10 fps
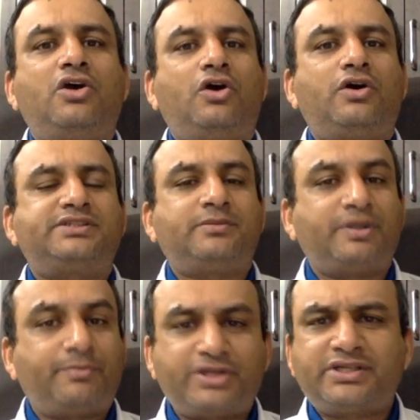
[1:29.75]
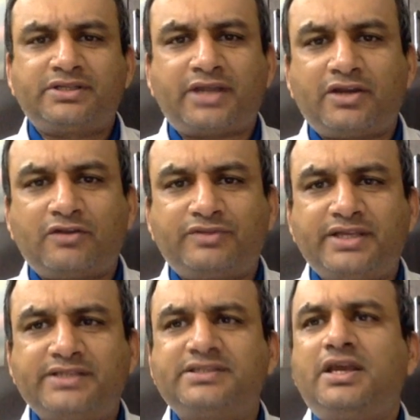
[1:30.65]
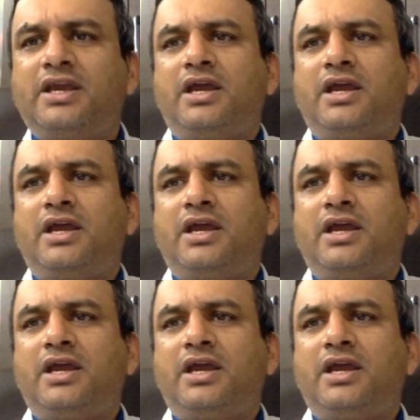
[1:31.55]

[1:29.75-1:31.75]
or some depression kind of things.